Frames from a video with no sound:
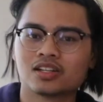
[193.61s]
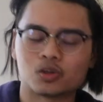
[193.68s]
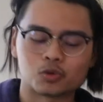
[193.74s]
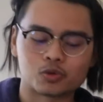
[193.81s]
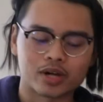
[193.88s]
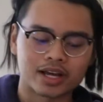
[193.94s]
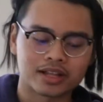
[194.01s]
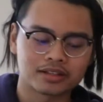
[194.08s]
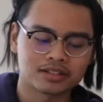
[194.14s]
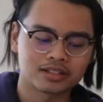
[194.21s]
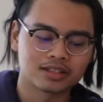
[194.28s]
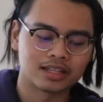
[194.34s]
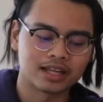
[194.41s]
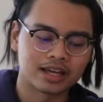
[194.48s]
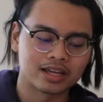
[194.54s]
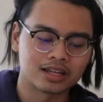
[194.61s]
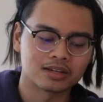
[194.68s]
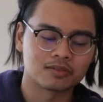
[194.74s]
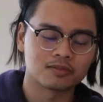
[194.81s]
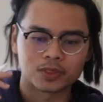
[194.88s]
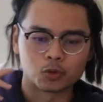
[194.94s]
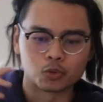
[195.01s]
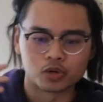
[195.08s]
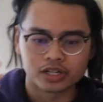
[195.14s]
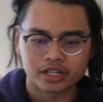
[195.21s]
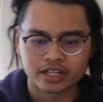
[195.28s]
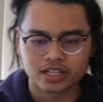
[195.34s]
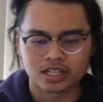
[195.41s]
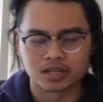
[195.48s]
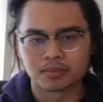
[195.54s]
rather than
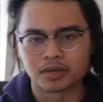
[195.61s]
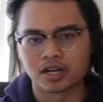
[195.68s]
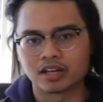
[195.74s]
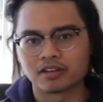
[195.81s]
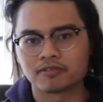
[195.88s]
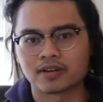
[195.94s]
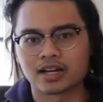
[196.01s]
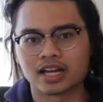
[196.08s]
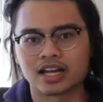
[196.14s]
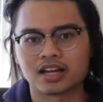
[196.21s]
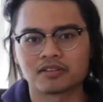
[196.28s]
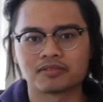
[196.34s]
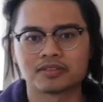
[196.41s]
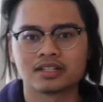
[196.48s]
worrying about if I have